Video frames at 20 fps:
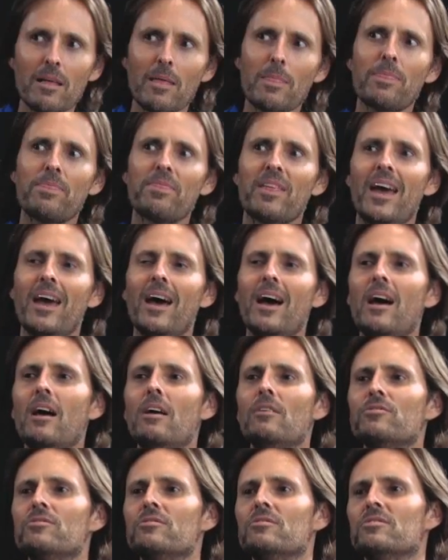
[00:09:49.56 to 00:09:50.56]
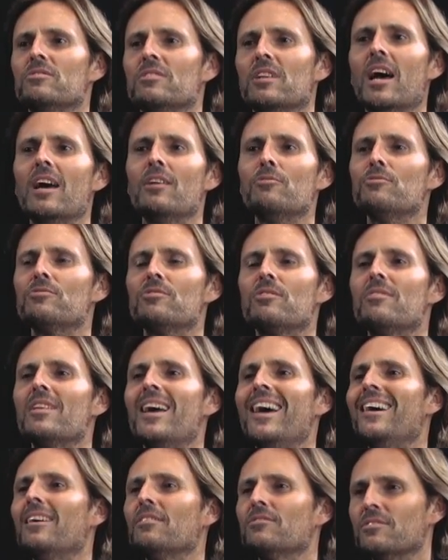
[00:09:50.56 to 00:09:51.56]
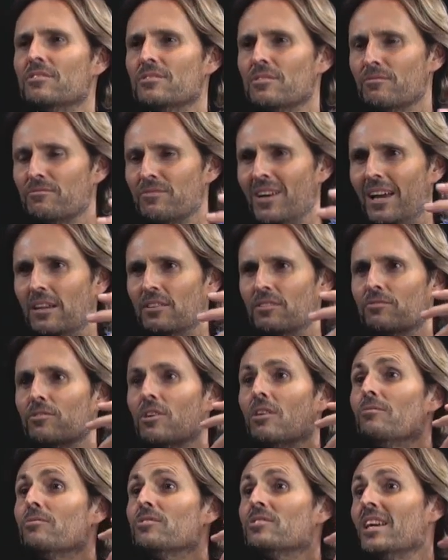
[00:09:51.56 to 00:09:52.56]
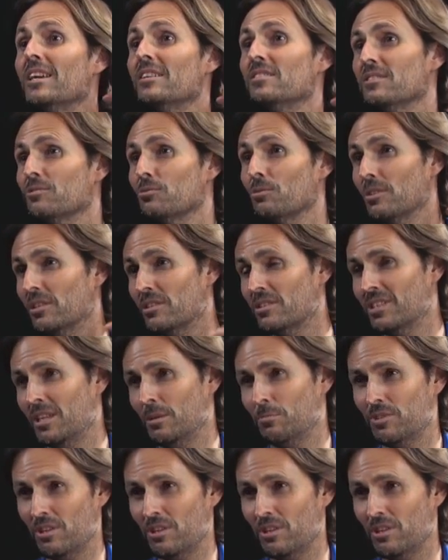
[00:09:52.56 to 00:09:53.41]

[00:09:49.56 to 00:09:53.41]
thousands and hundreds of thousands, in fact, of conversations all at the same